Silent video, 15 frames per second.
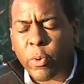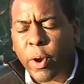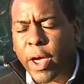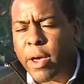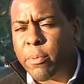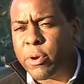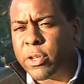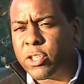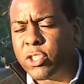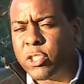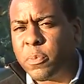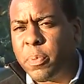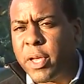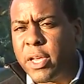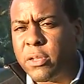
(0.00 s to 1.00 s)
were able to
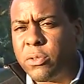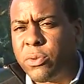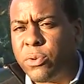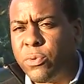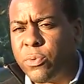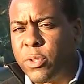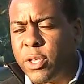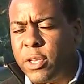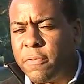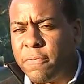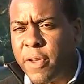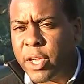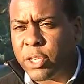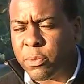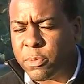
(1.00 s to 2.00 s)
speak to
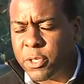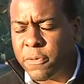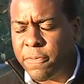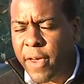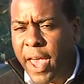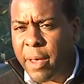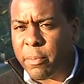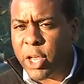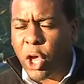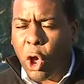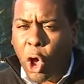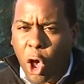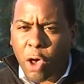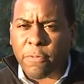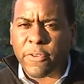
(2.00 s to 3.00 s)
the victim's
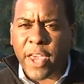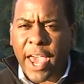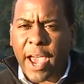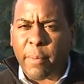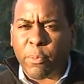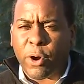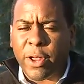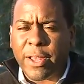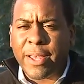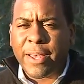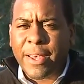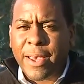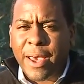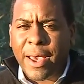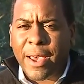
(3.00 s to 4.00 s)
family off camera,
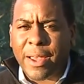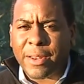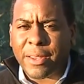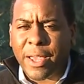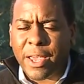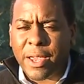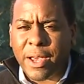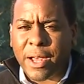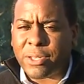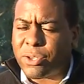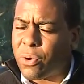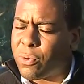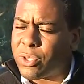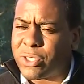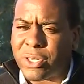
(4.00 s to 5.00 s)
and they
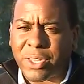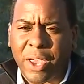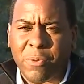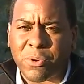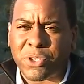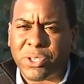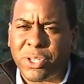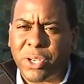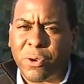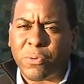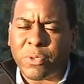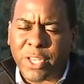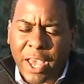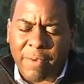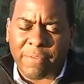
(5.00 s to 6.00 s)
uh, told us that they were
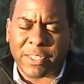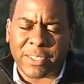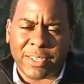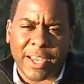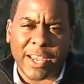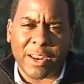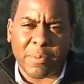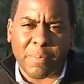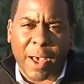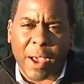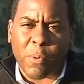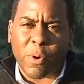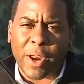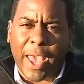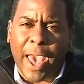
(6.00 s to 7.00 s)
still devastated
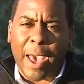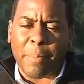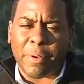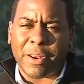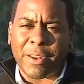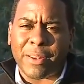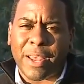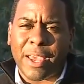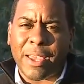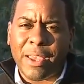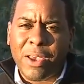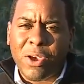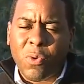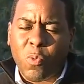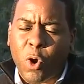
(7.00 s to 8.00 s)
by what happened and
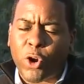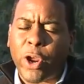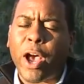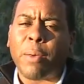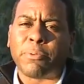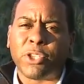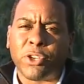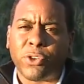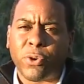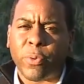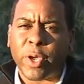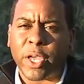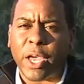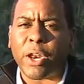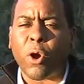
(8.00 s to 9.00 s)
they weren't up to
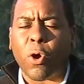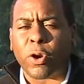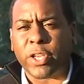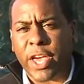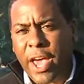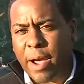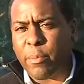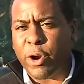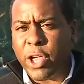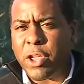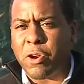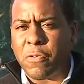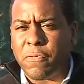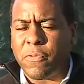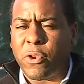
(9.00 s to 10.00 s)
doing an on
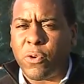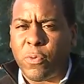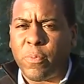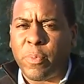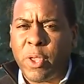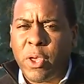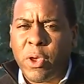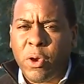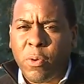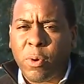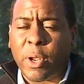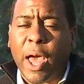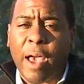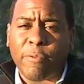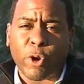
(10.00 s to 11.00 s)
camera interview.
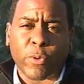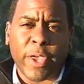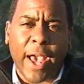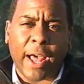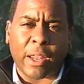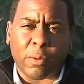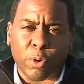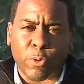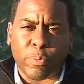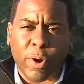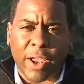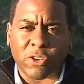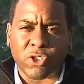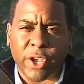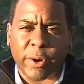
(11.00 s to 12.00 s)
We're live in Ocala,
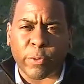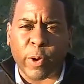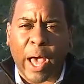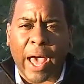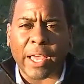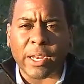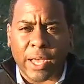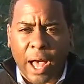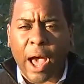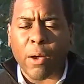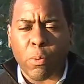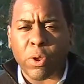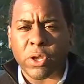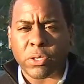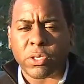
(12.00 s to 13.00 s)
Bert Price, Channel 9,
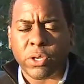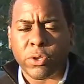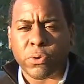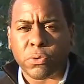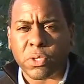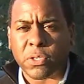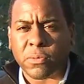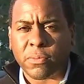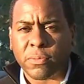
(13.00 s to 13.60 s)
Eyewitness News.